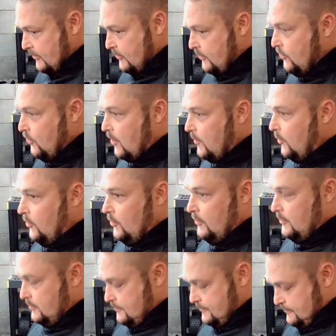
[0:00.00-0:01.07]

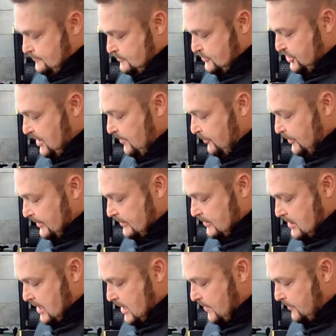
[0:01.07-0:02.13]
normal
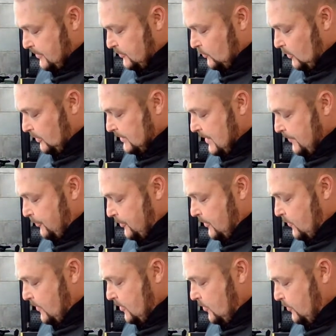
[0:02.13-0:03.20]
jumping has worked out pretty
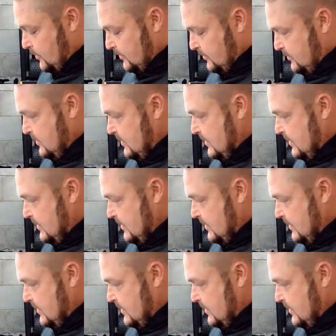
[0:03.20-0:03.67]
well. But